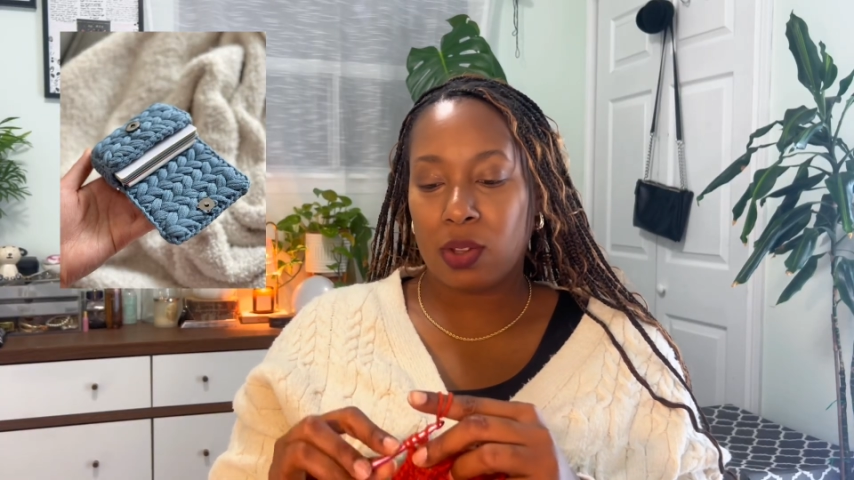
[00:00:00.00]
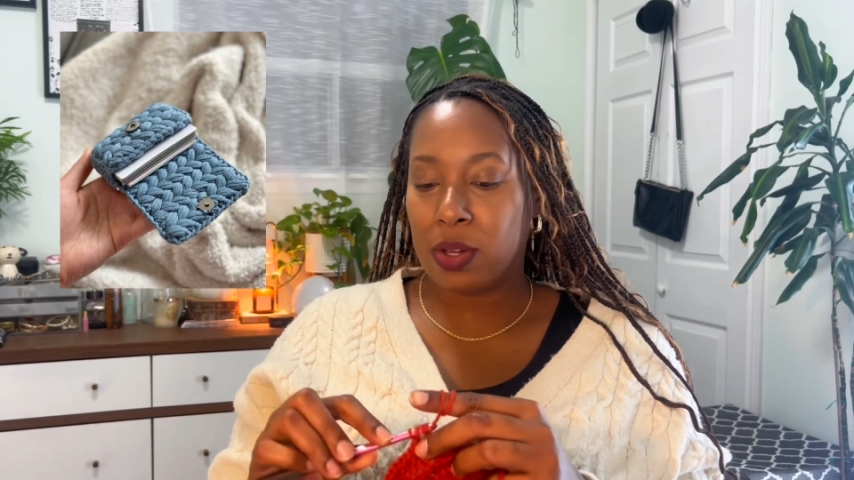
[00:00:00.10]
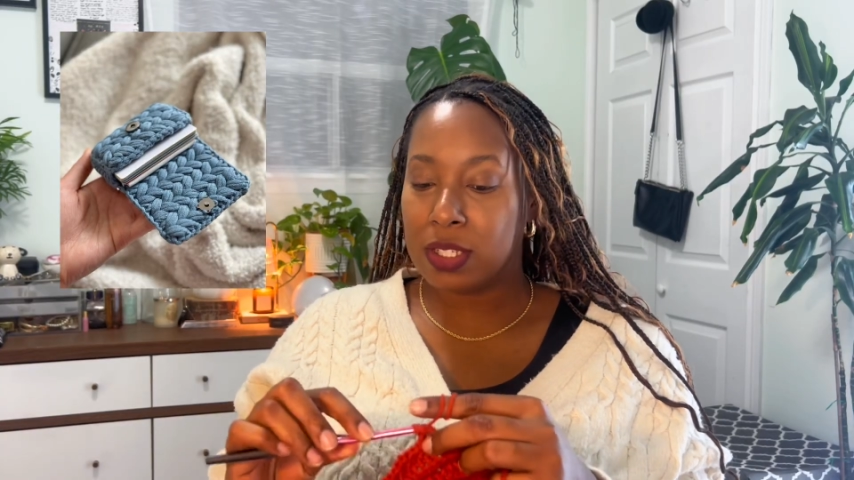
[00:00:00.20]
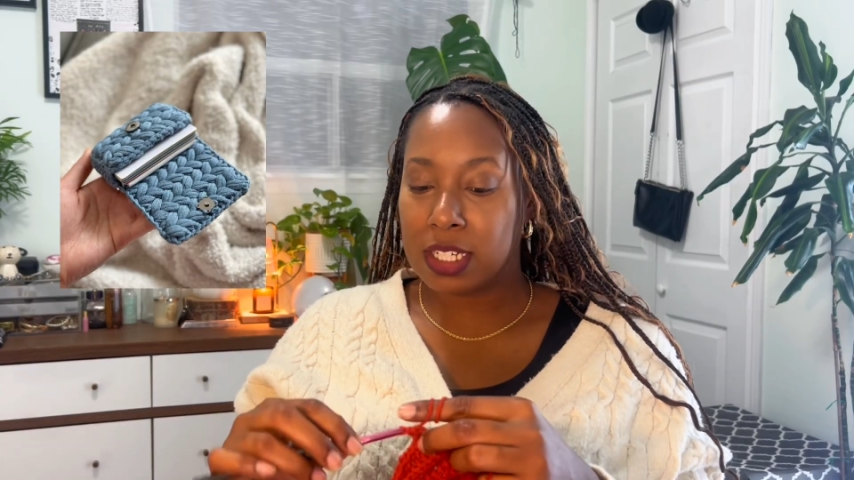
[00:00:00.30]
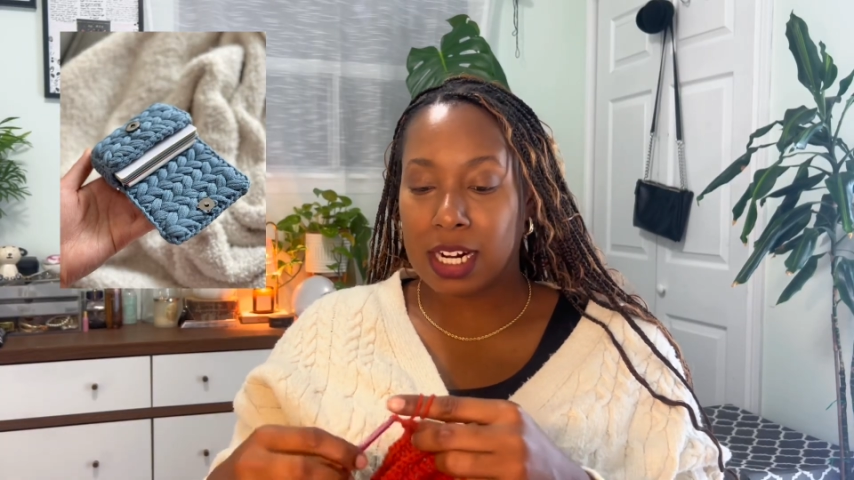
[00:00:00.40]

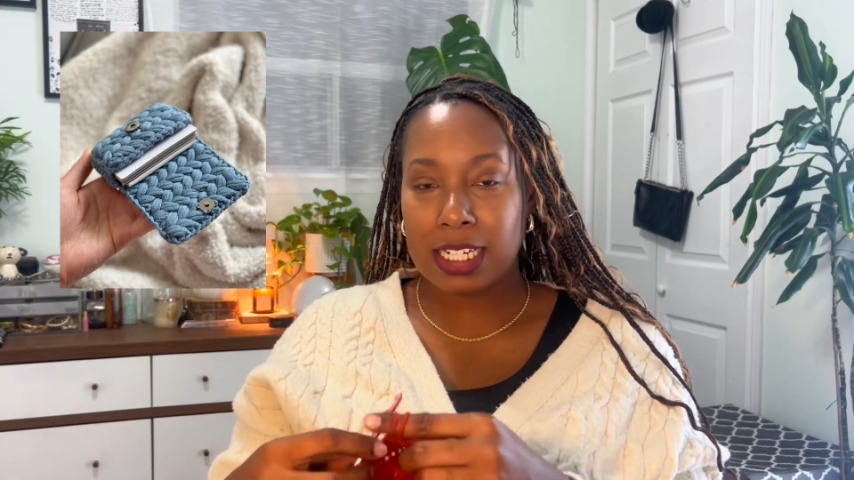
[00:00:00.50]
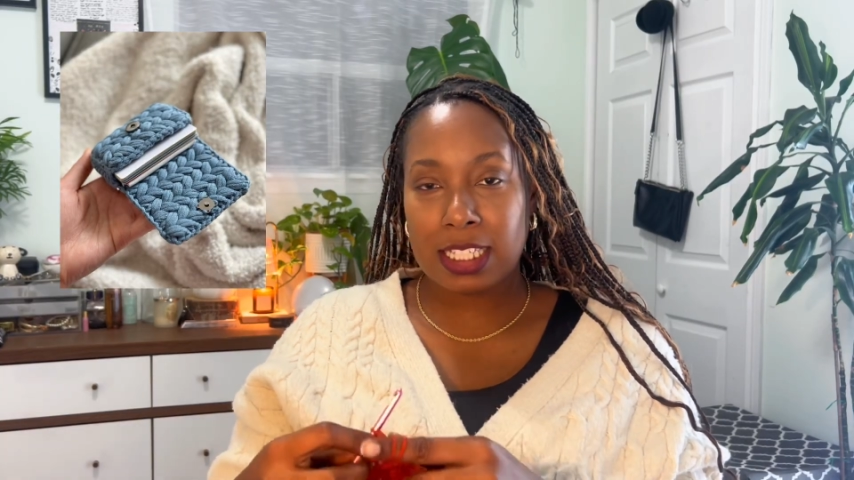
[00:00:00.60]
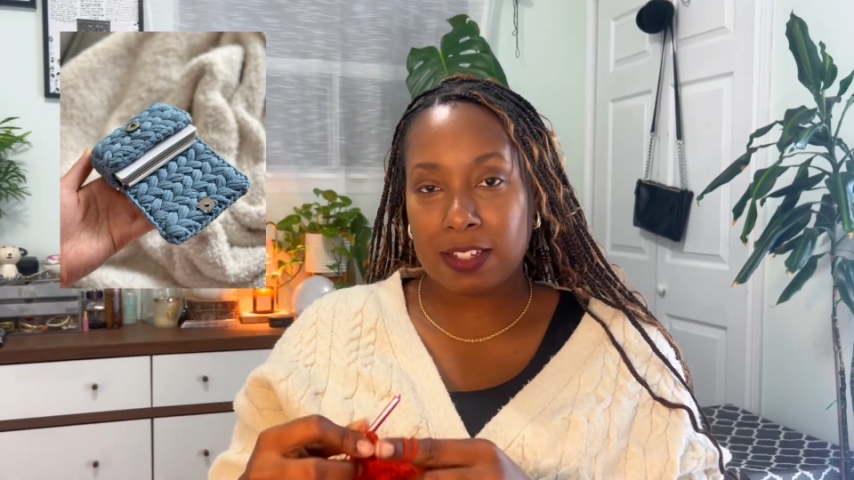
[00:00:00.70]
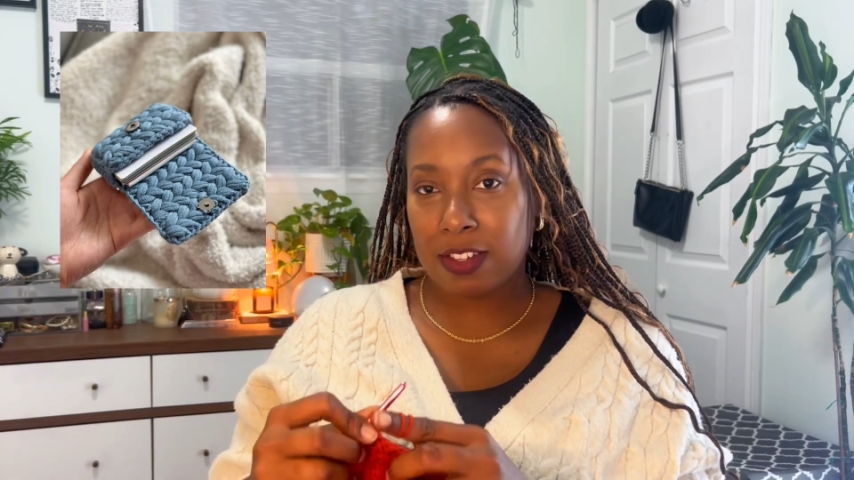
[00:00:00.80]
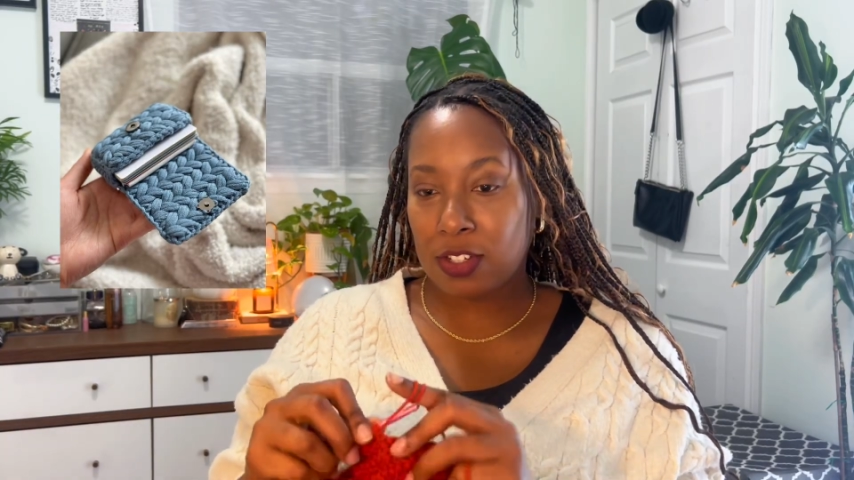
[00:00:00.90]
loyalty cards and
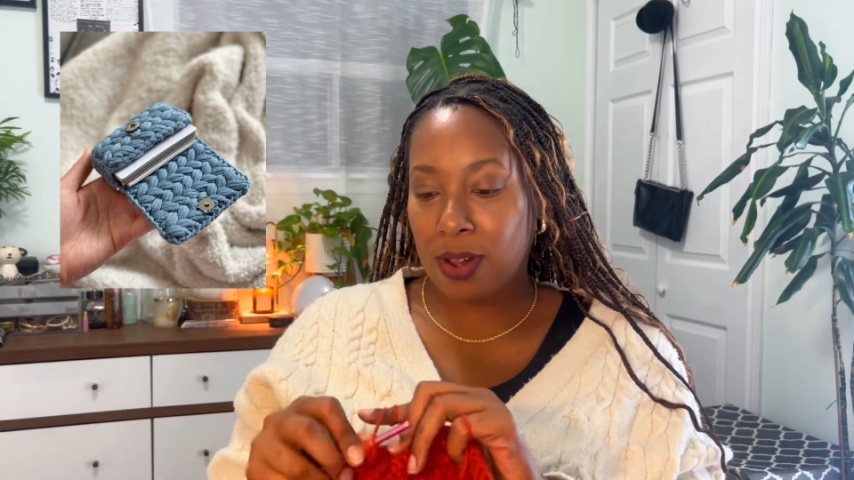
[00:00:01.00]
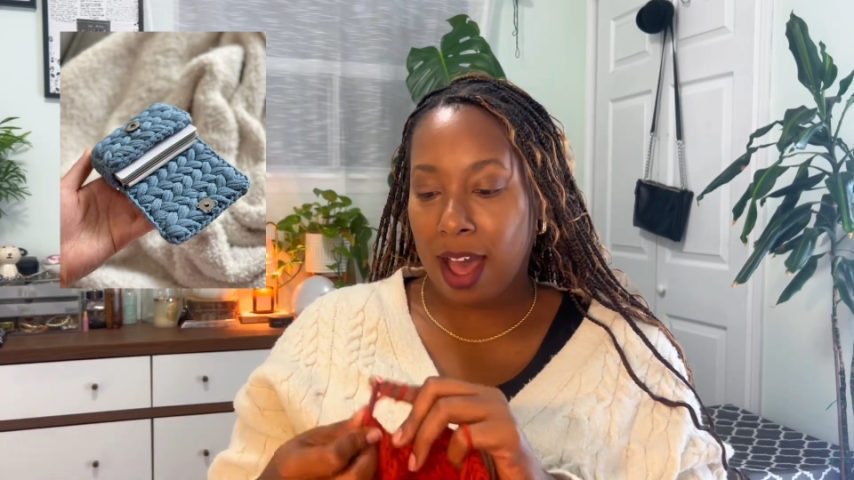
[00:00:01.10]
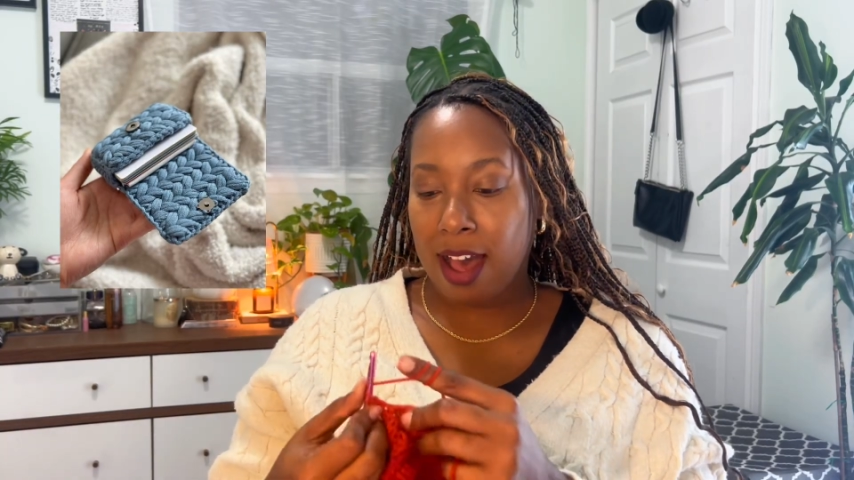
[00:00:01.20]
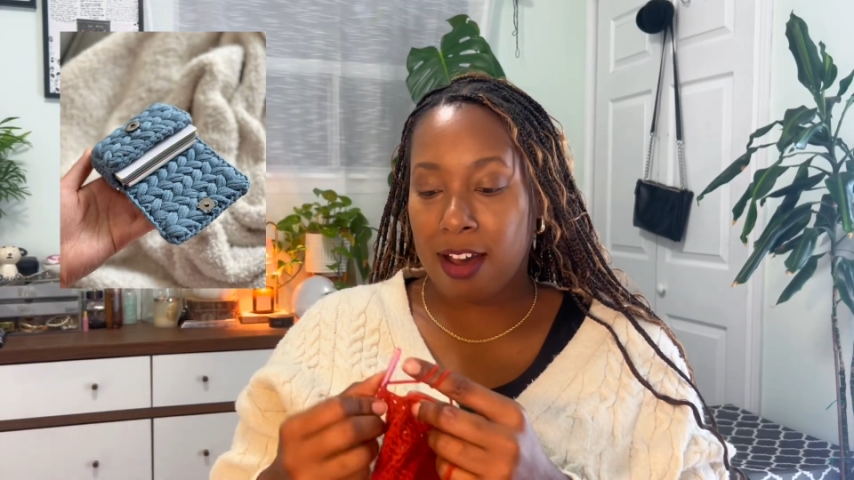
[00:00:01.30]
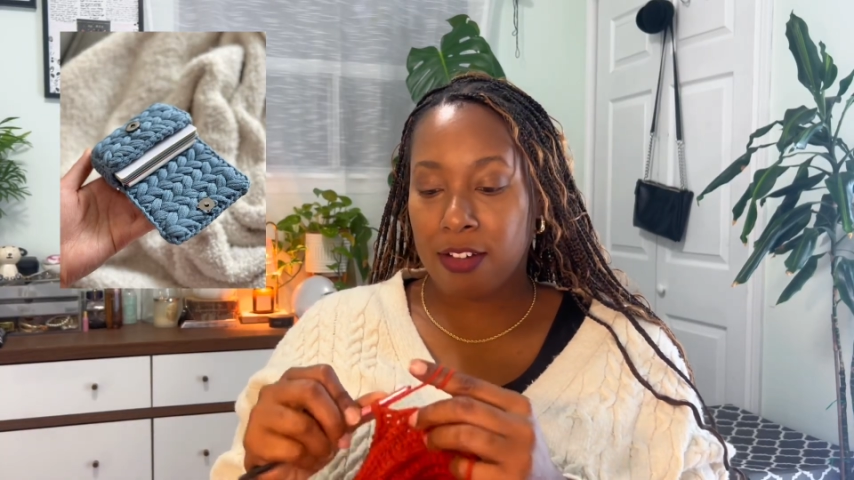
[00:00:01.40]
stuff that you
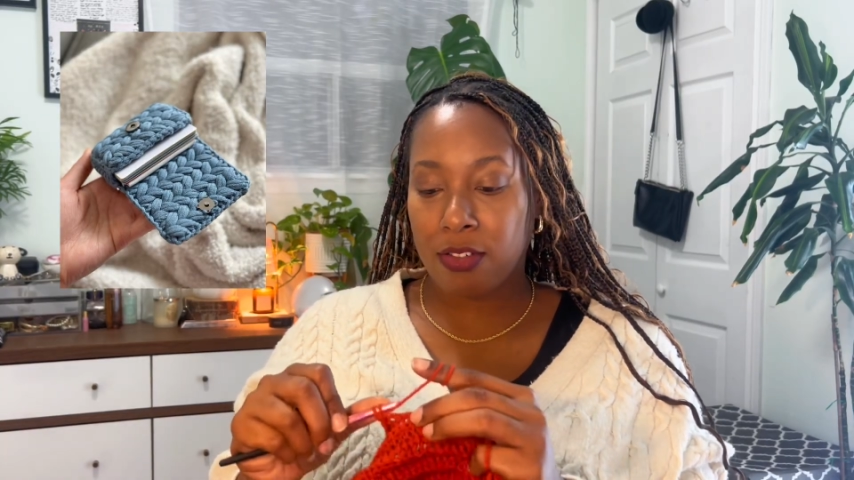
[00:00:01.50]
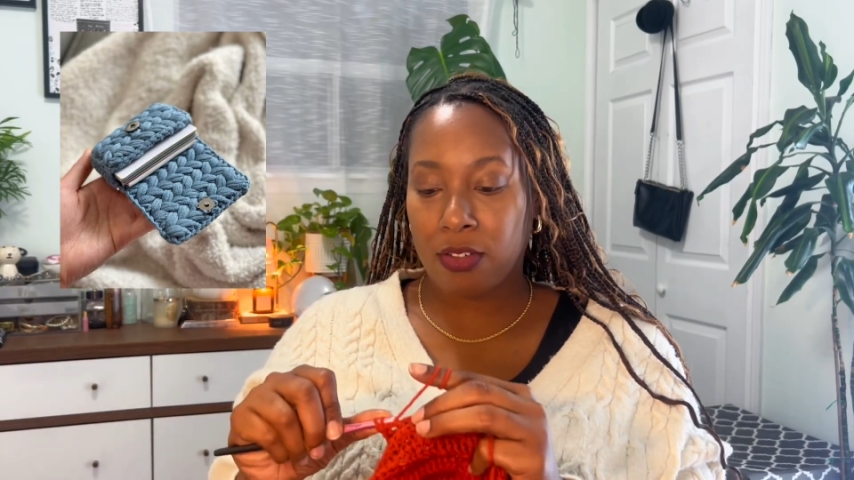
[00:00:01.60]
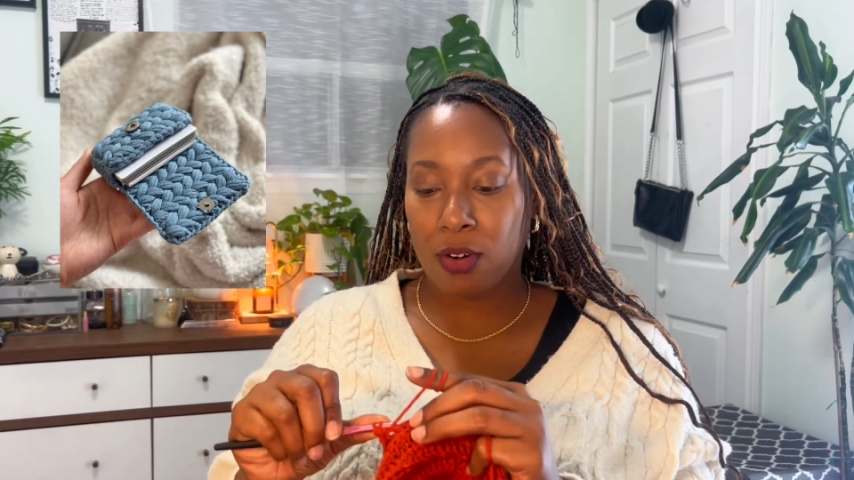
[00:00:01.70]
have